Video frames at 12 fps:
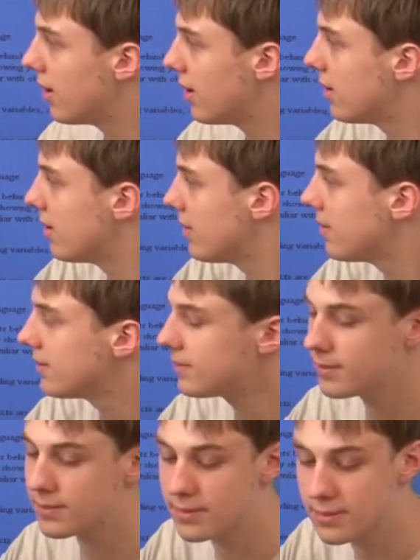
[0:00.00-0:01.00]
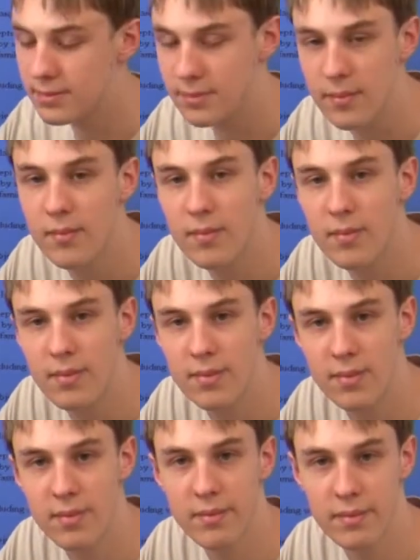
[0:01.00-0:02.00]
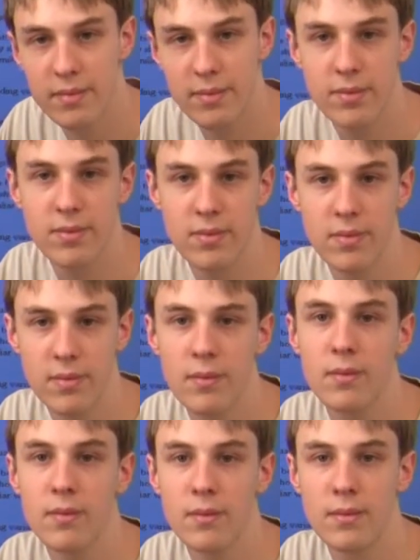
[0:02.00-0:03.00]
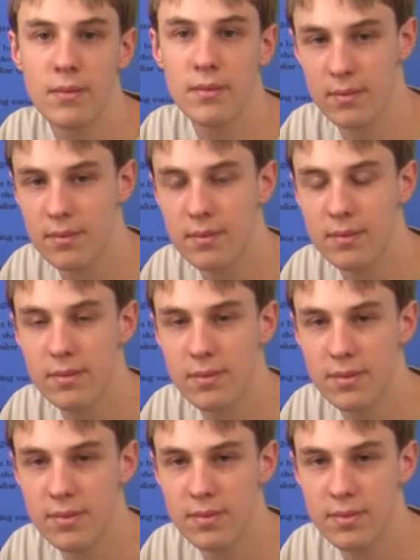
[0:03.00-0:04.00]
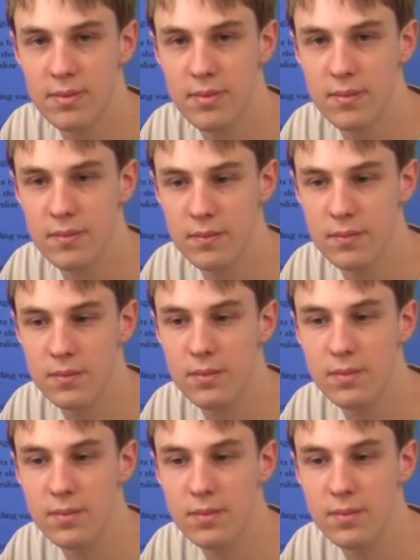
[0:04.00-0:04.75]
No words are spoken by the person on screen.